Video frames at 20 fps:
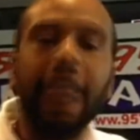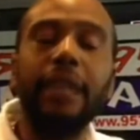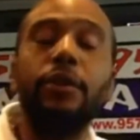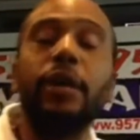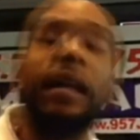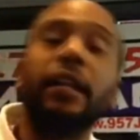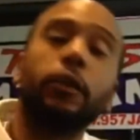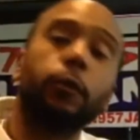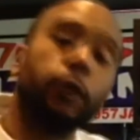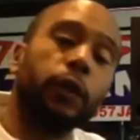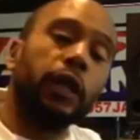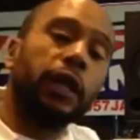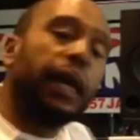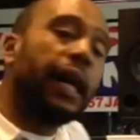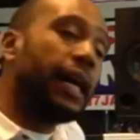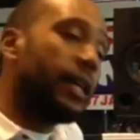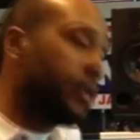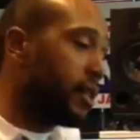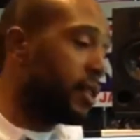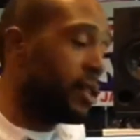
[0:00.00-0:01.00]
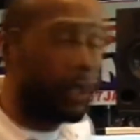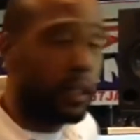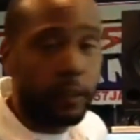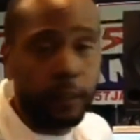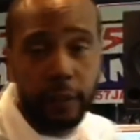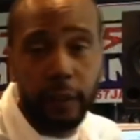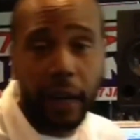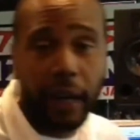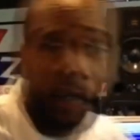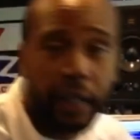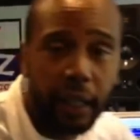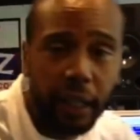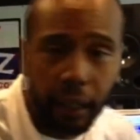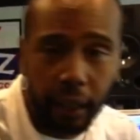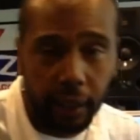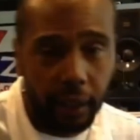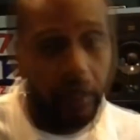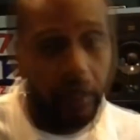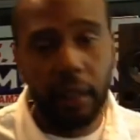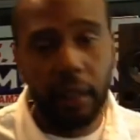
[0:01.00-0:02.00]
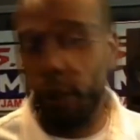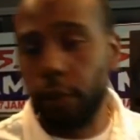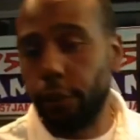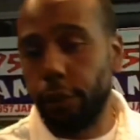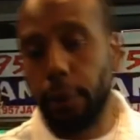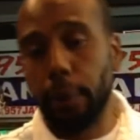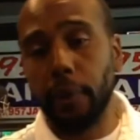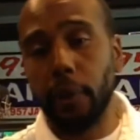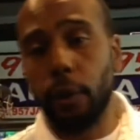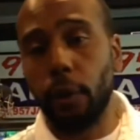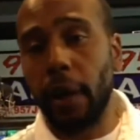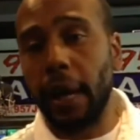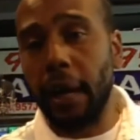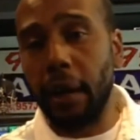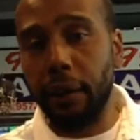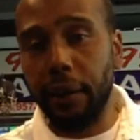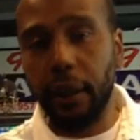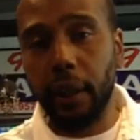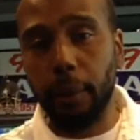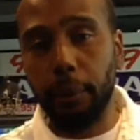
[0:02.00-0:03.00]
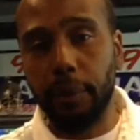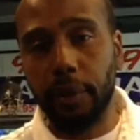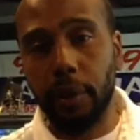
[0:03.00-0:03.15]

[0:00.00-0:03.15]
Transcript: And you got to realize this stuff right here from the ground up.